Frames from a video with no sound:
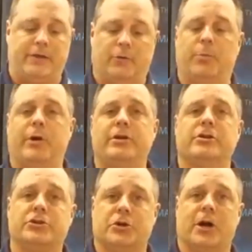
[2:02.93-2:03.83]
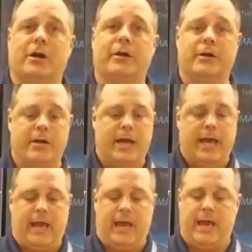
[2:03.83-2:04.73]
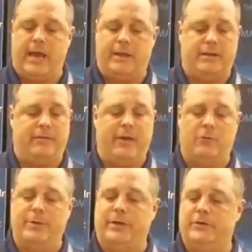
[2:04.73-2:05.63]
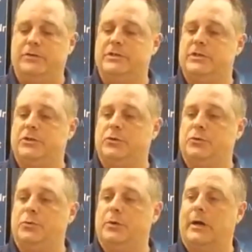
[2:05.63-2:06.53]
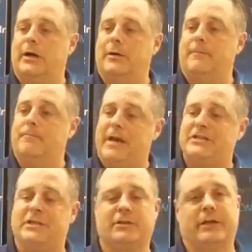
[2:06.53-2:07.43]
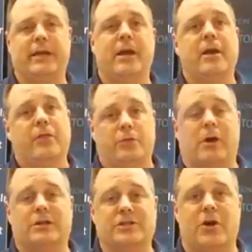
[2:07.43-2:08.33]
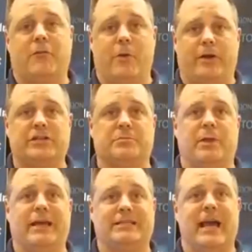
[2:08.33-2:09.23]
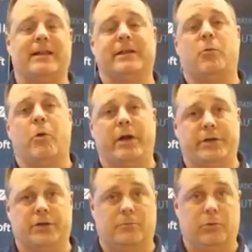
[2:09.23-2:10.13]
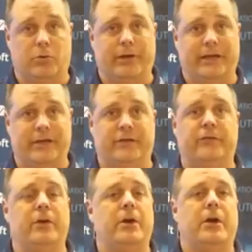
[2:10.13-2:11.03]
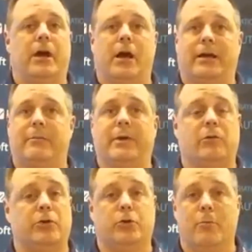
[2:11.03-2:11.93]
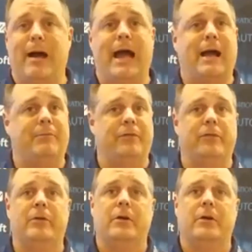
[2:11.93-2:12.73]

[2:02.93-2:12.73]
you'll put in your truck, and they will be used to basically, through our software, display exactly where your employee is. It can be on Google Maps.